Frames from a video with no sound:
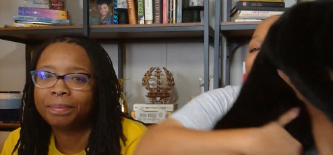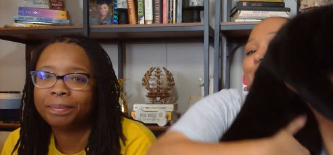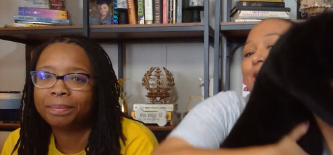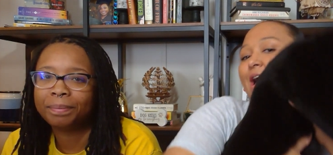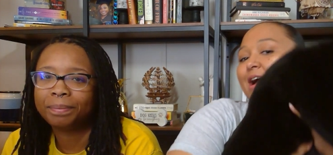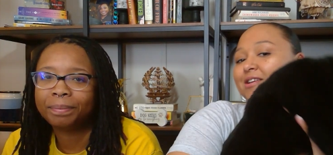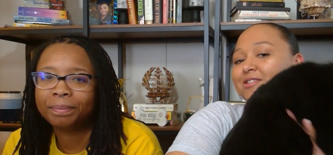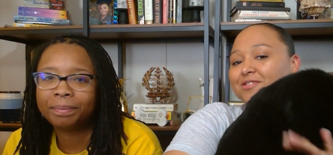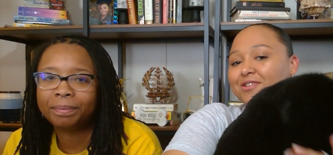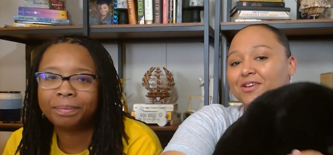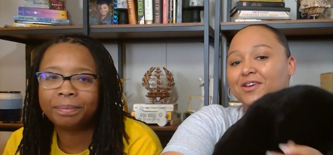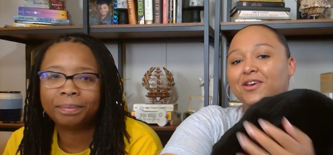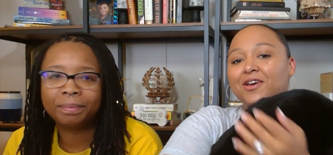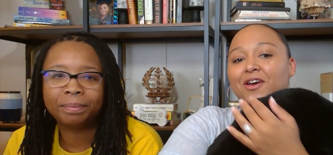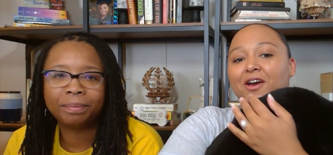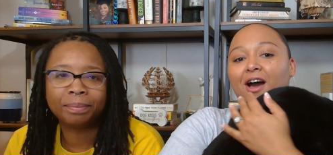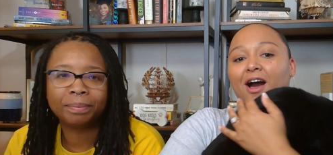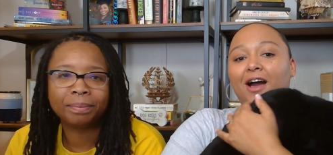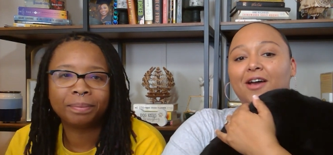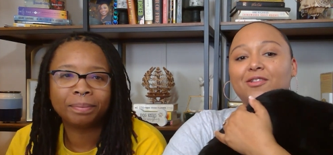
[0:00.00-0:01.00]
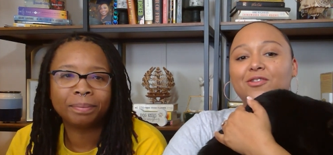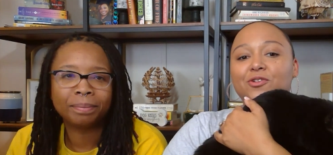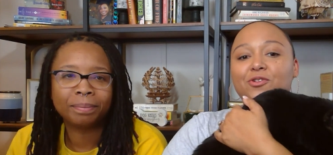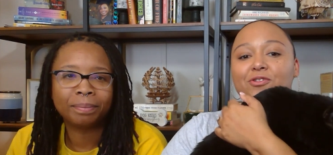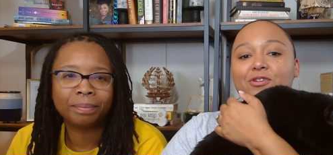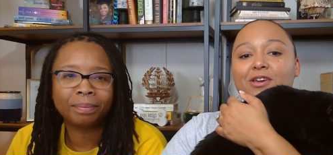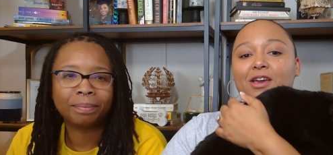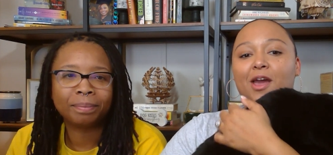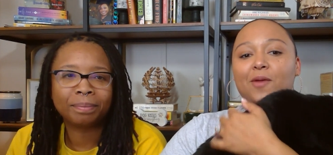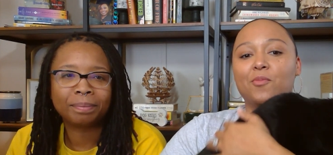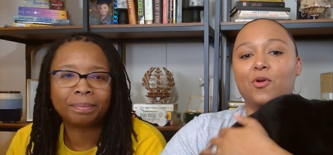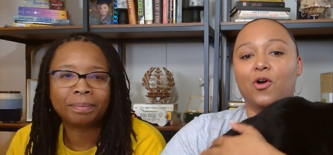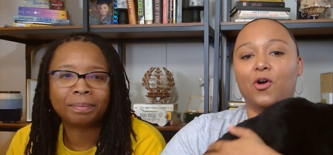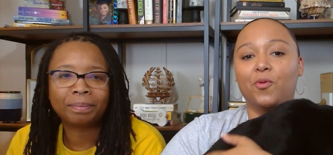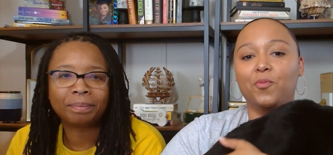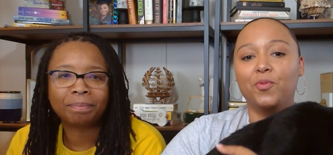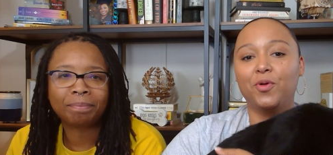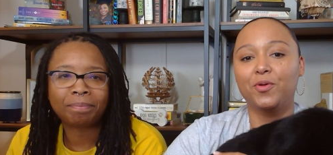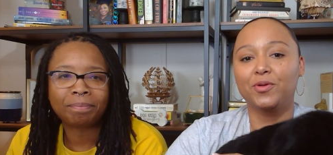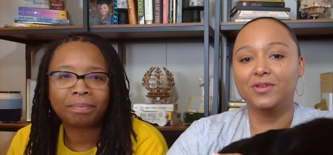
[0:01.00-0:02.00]
Speaker 1: So actually, I literally came
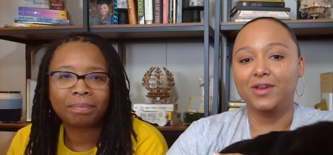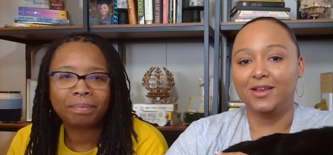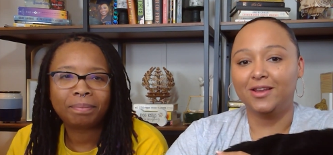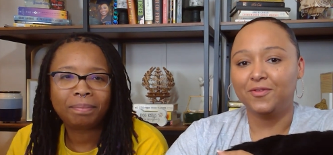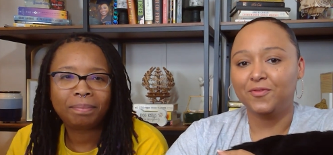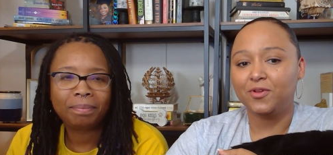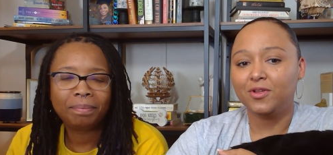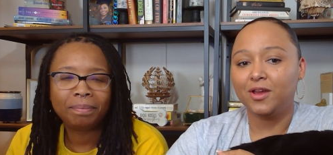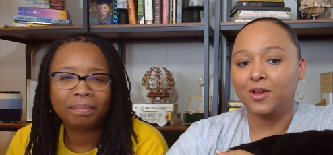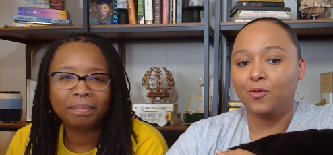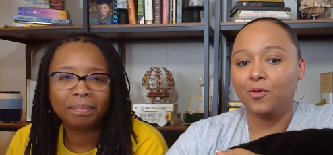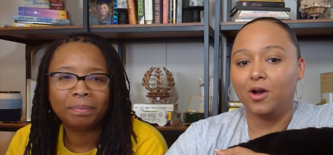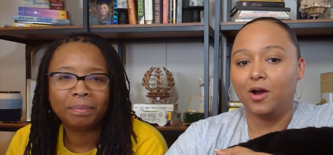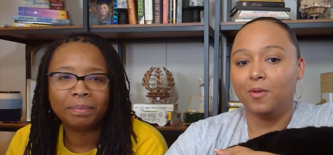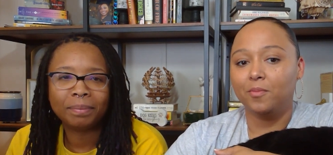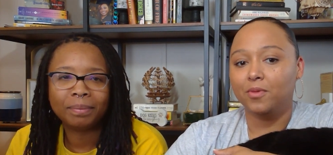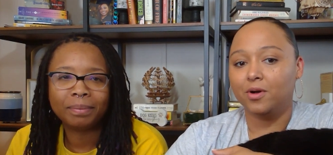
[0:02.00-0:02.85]
home. We were dating for like what a